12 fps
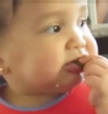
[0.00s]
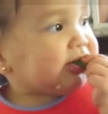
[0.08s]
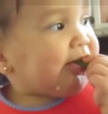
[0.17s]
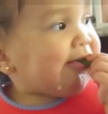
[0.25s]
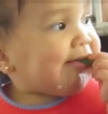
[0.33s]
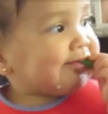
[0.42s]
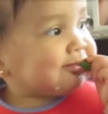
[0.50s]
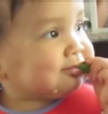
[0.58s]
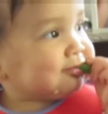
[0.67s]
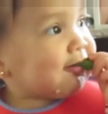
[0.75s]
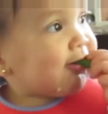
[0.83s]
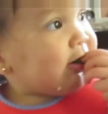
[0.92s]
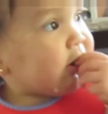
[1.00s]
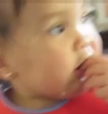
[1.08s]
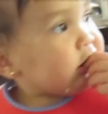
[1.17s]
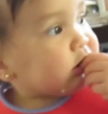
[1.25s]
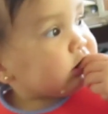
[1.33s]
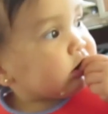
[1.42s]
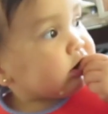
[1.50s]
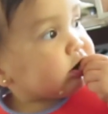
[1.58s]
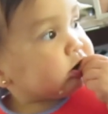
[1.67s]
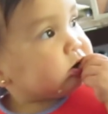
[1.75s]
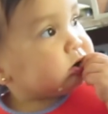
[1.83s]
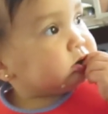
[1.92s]
of it. Oh, Mia
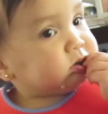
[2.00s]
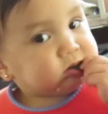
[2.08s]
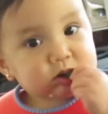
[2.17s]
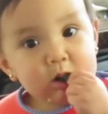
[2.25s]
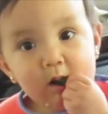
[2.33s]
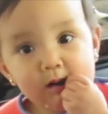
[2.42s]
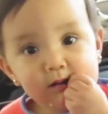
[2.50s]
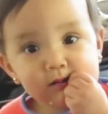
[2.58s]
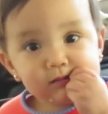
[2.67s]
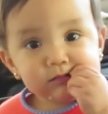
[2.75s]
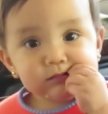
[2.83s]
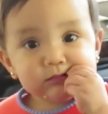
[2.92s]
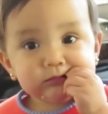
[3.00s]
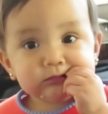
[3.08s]
too! Good